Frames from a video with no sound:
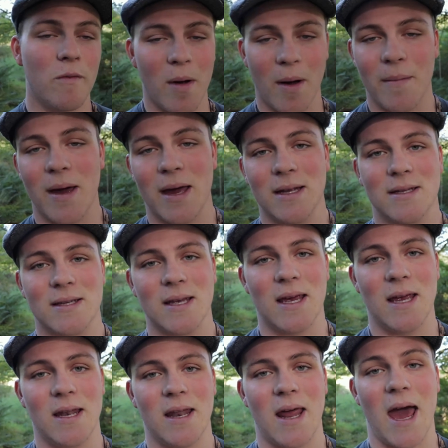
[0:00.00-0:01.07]
with my mates
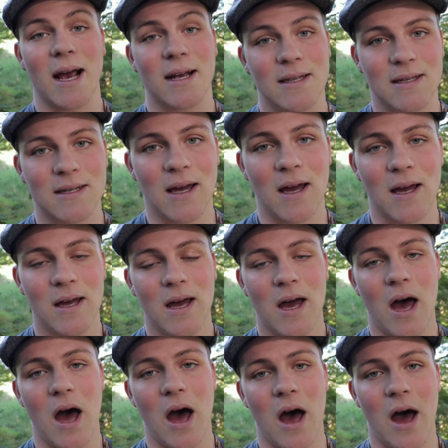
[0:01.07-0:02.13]
in Exeter,
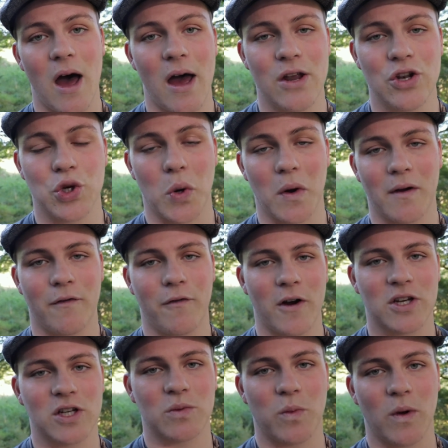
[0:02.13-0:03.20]
enjoying
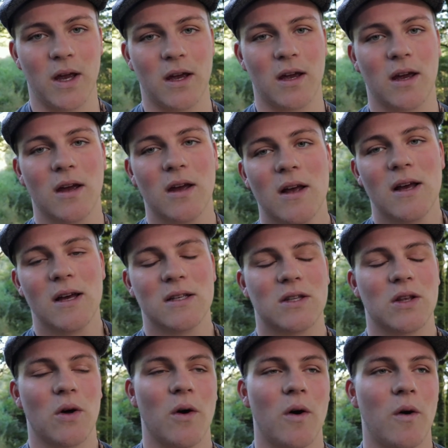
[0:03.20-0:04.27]
Freshers Week.
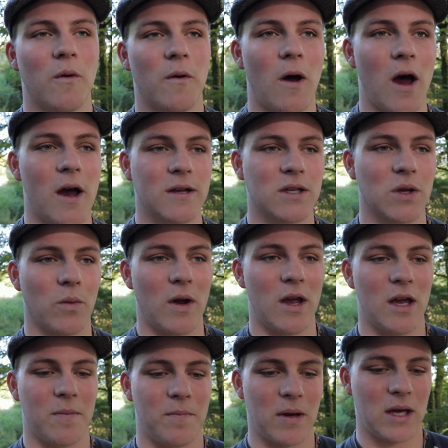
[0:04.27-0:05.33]
It's the
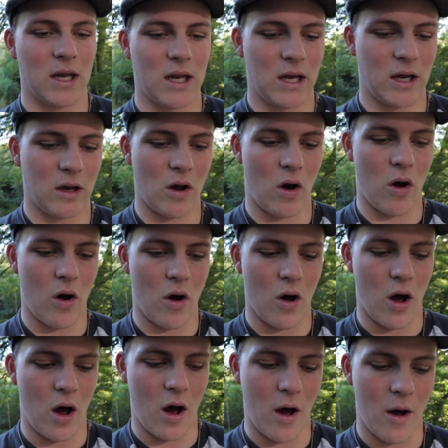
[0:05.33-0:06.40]
week beginning
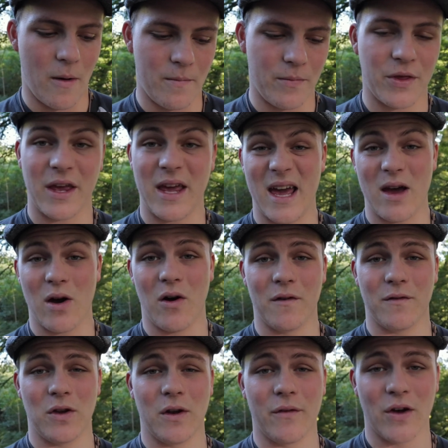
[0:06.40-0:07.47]
the year
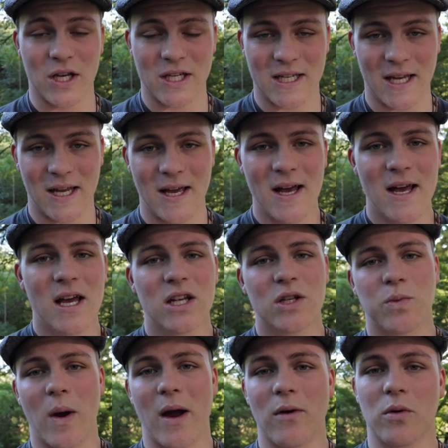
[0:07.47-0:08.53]
of university.
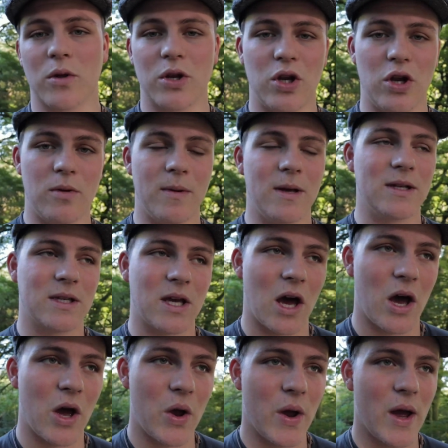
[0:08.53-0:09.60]
It's where all the newbies
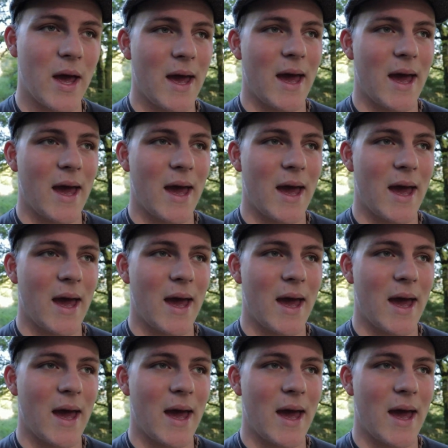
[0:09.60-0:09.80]
go